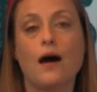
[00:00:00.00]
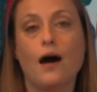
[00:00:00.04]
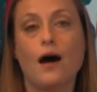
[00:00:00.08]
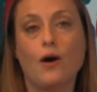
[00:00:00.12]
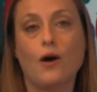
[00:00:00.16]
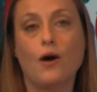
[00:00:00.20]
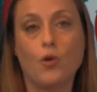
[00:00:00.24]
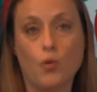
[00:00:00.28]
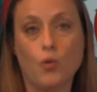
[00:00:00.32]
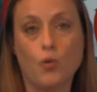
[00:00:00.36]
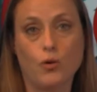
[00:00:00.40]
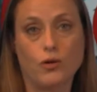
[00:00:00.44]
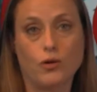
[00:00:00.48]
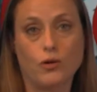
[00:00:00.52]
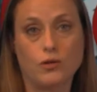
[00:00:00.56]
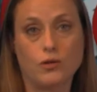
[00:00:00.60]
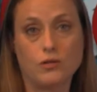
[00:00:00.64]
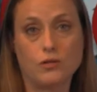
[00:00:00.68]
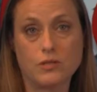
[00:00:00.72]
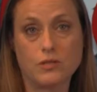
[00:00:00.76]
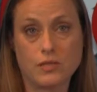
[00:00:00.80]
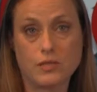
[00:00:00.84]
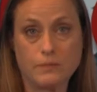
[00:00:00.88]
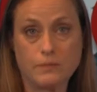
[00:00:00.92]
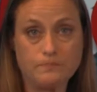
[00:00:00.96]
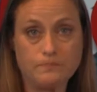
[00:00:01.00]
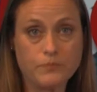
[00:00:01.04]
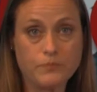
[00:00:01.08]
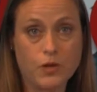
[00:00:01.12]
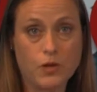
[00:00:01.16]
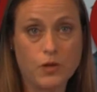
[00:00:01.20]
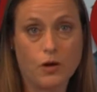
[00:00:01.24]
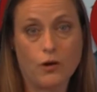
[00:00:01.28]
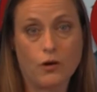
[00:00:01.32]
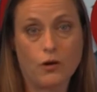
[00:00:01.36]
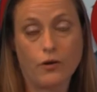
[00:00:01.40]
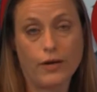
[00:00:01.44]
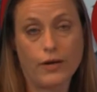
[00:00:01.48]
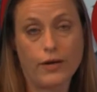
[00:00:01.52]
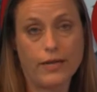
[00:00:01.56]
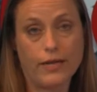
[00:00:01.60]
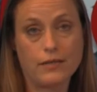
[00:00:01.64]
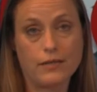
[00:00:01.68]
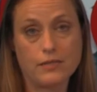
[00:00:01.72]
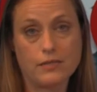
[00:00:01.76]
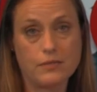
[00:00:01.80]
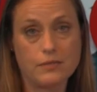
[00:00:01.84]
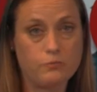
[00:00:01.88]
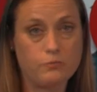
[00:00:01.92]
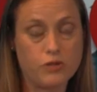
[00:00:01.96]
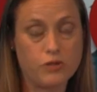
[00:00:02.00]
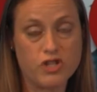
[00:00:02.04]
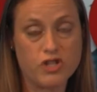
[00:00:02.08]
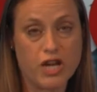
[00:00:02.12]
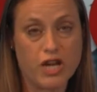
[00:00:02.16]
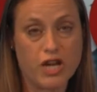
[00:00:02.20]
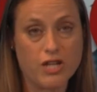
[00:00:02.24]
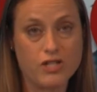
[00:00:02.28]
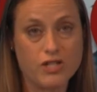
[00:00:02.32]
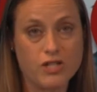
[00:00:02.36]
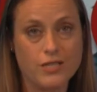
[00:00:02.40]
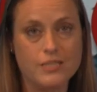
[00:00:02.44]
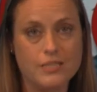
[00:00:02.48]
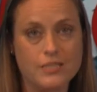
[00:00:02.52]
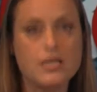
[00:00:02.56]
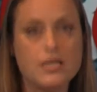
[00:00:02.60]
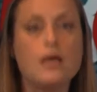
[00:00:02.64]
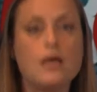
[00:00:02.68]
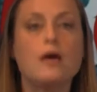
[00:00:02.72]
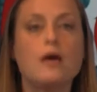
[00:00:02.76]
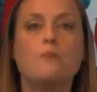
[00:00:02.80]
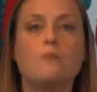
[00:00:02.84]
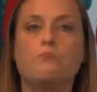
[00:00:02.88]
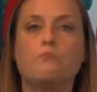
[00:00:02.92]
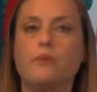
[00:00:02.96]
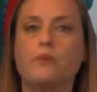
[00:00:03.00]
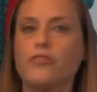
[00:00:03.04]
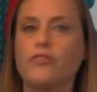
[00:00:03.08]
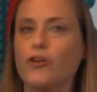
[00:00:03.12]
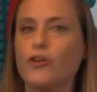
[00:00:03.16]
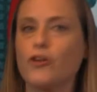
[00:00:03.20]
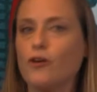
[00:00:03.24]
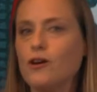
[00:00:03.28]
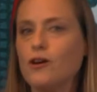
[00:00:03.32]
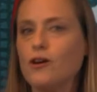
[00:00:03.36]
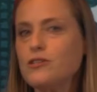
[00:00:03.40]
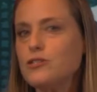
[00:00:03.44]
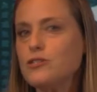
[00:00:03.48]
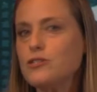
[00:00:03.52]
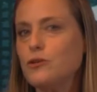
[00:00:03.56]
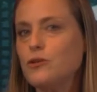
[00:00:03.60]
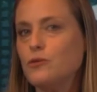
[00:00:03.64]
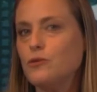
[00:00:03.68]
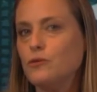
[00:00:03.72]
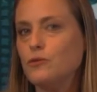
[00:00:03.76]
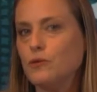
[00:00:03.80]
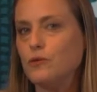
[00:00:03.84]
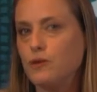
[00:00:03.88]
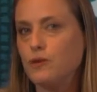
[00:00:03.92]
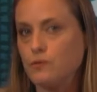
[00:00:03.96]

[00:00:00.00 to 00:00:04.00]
quarter's earnings projections, but they're also,